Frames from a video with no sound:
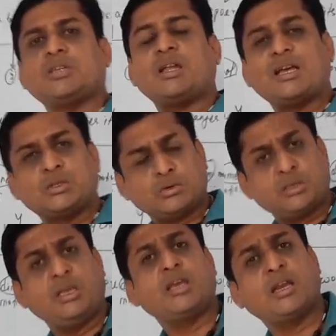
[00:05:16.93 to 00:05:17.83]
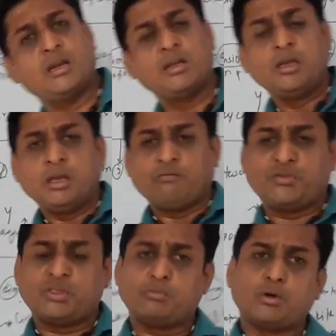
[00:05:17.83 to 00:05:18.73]
which are associated
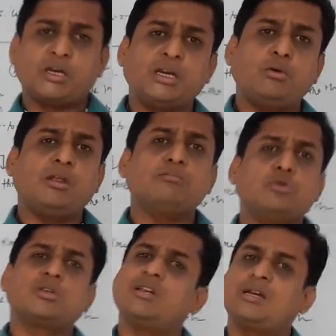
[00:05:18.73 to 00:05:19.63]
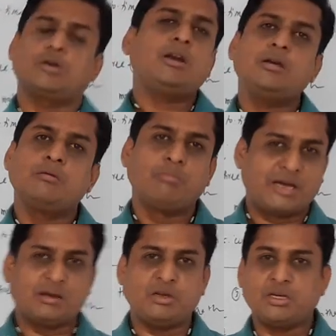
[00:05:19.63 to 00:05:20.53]
with the body during motion are called
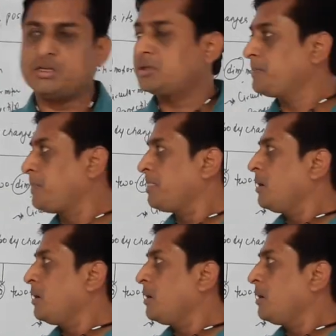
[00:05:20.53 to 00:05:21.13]
parameters.